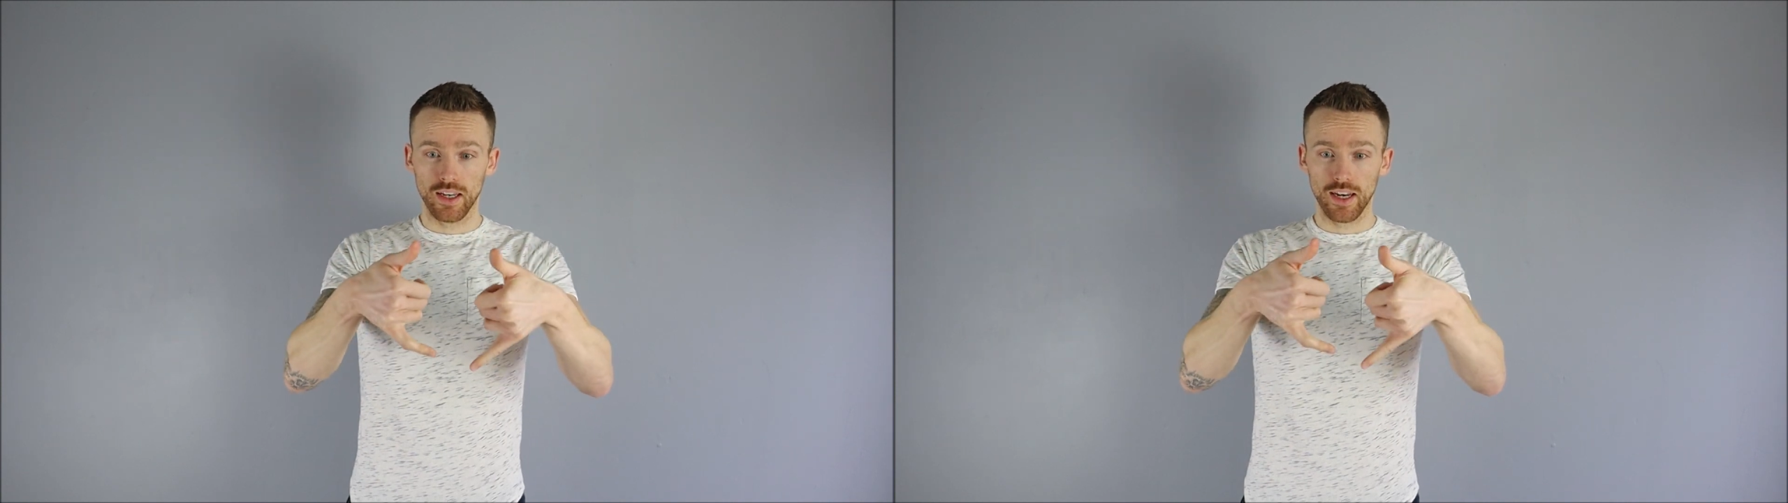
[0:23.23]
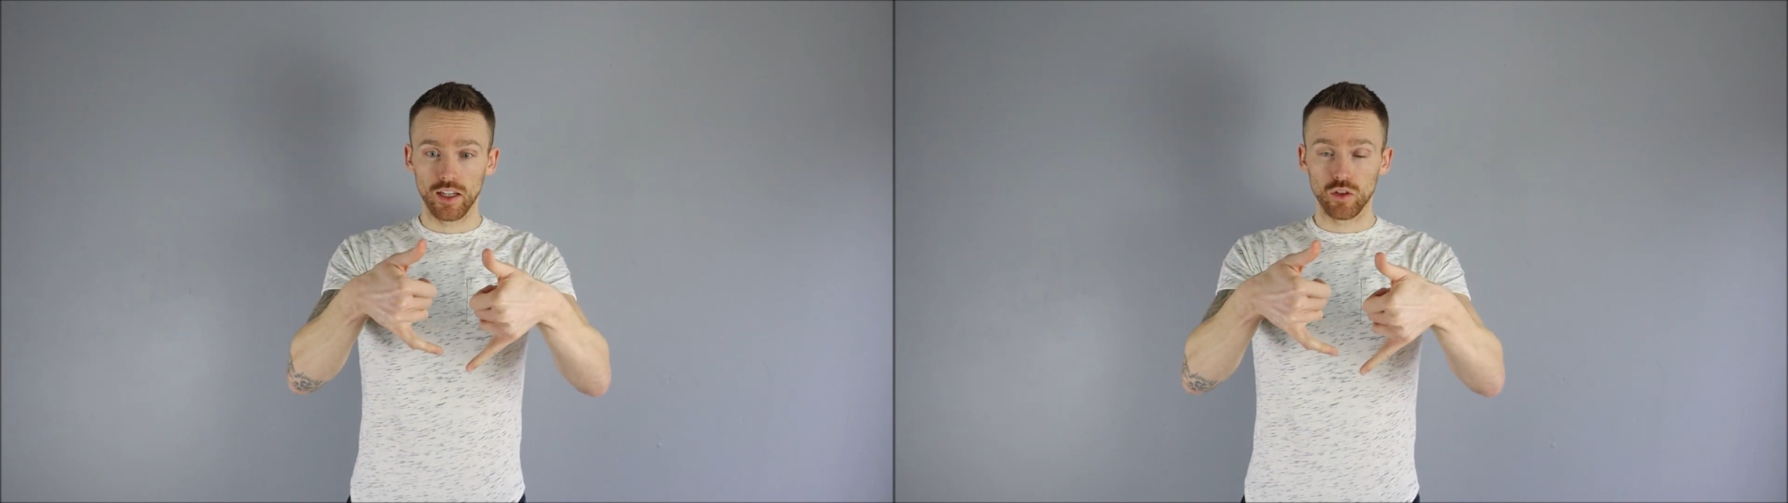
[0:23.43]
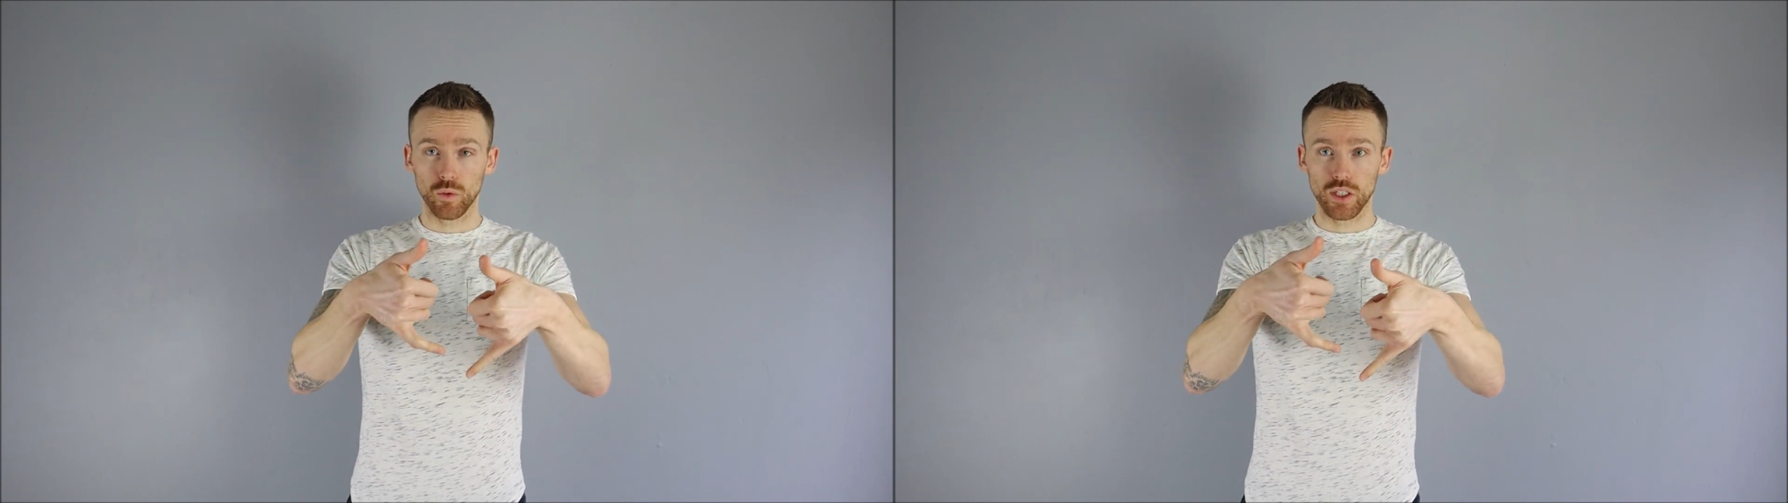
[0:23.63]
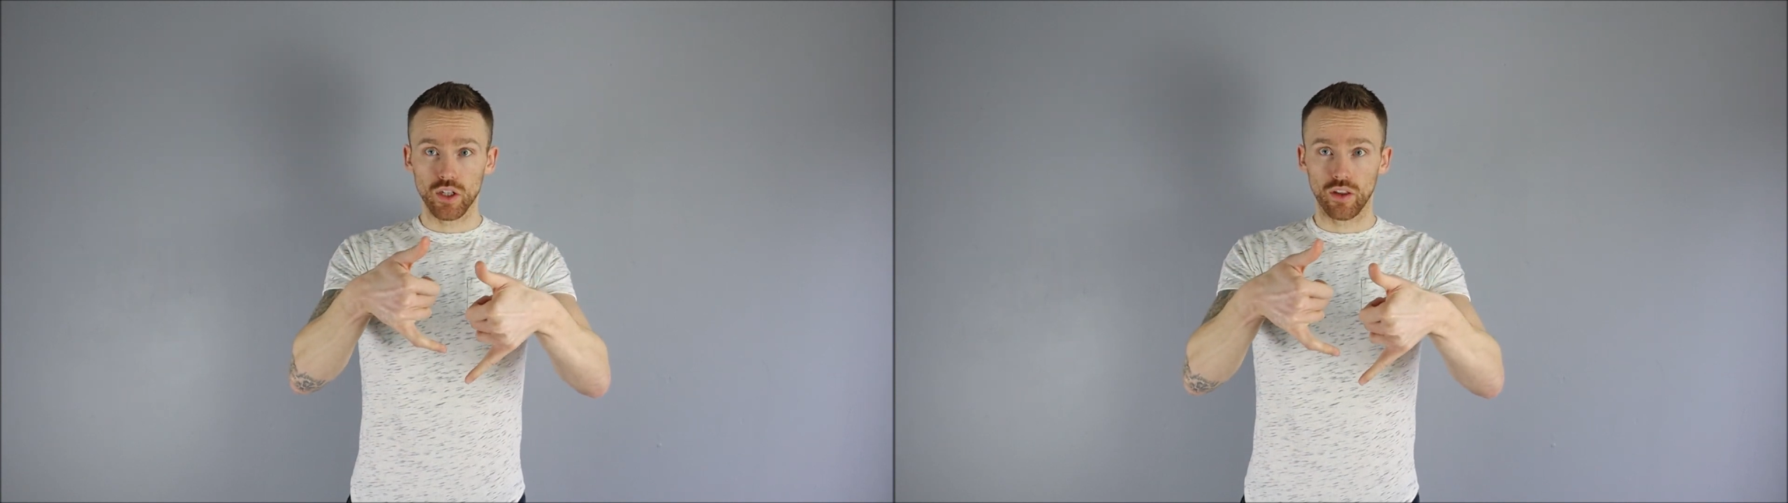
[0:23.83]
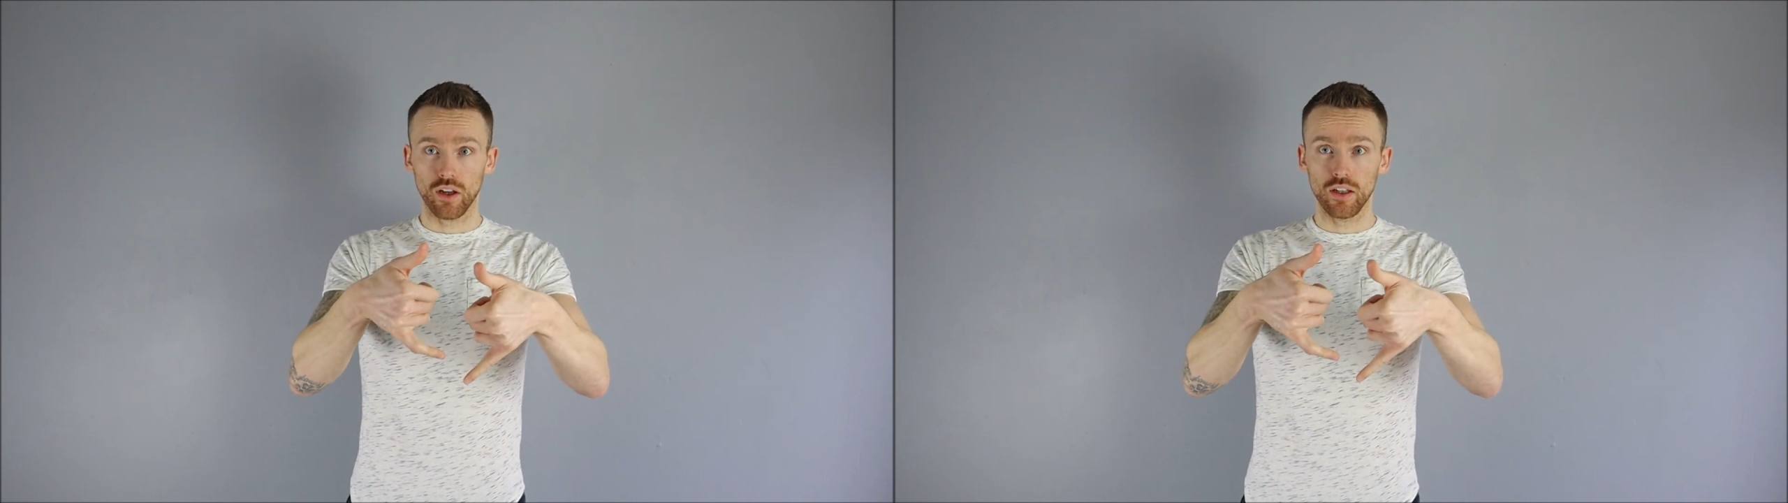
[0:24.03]
next to
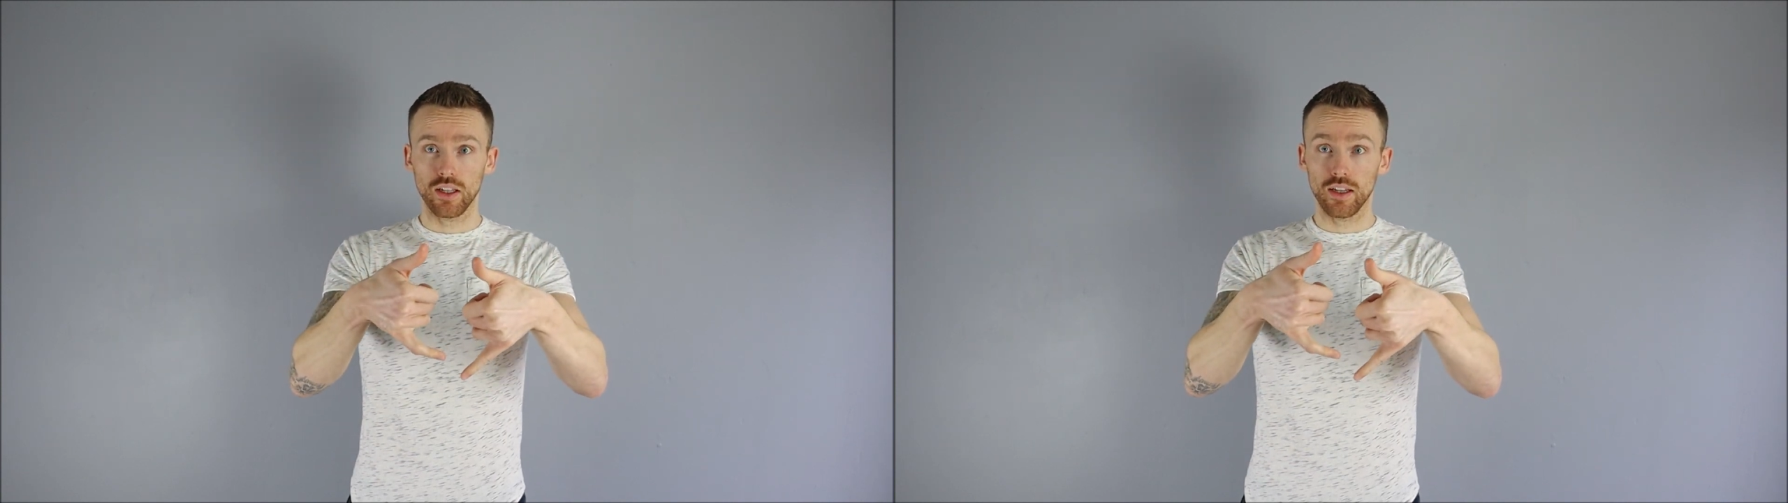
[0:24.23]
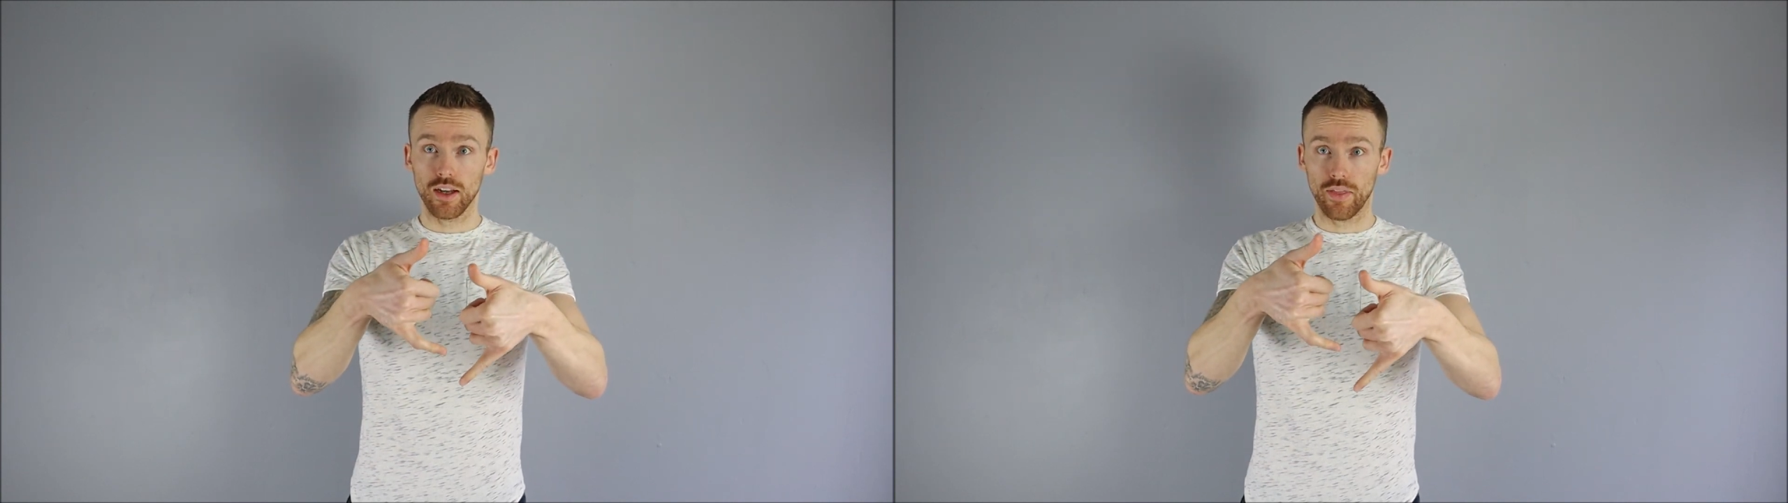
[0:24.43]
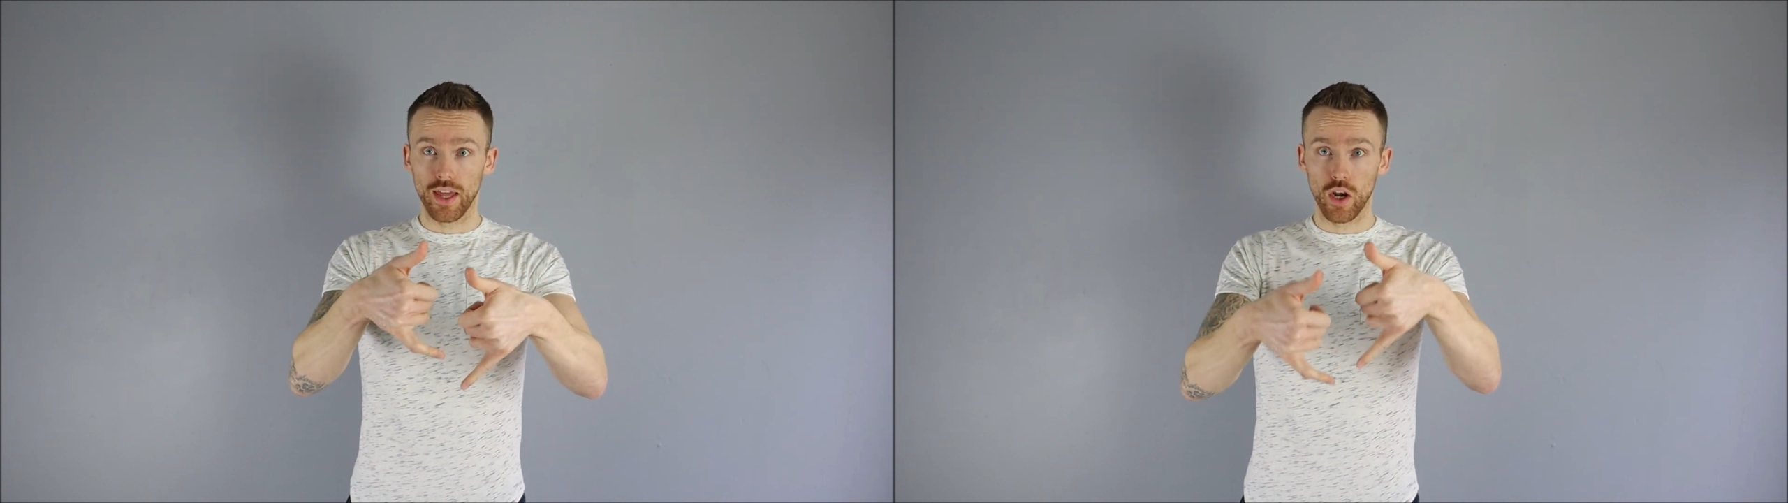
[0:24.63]
each other and